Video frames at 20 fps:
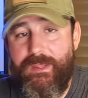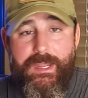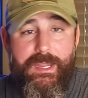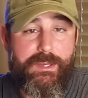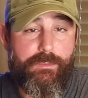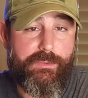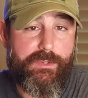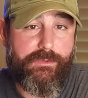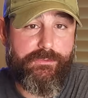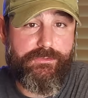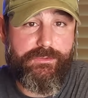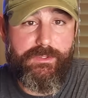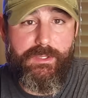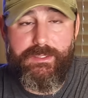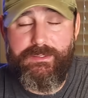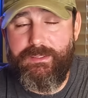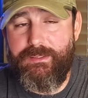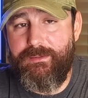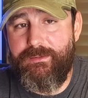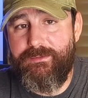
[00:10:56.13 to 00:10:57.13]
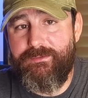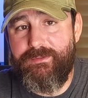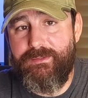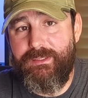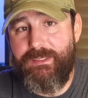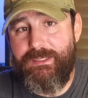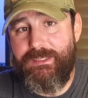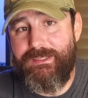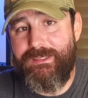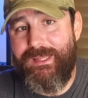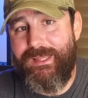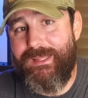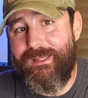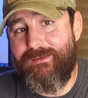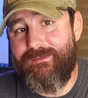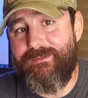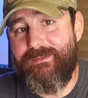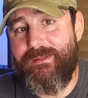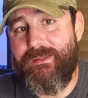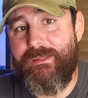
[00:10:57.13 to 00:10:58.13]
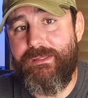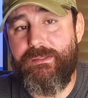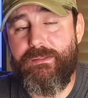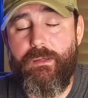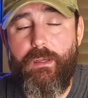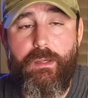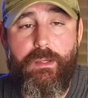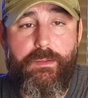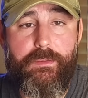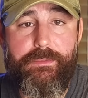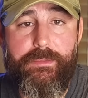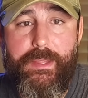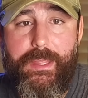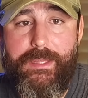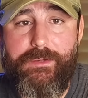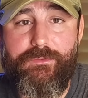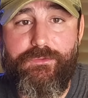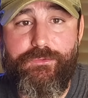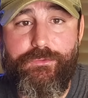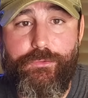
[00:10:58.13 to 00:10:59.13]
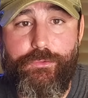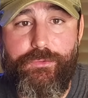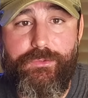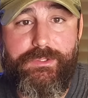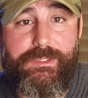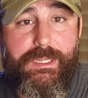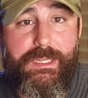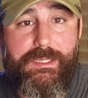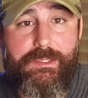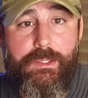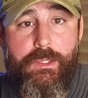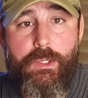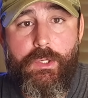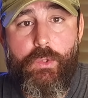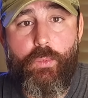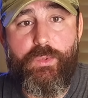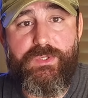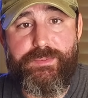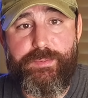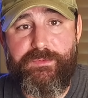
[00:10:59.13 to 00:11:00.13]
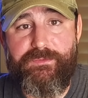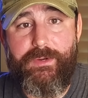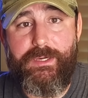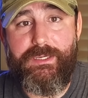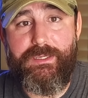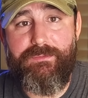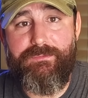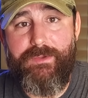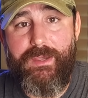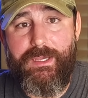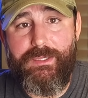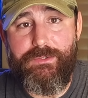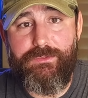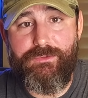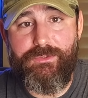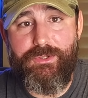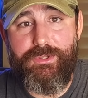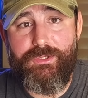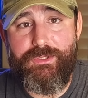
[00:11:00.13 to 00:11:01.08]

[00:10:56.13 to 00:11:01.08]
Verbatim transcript: And we also got to listen in and sit in on that CertNet, which provided value to the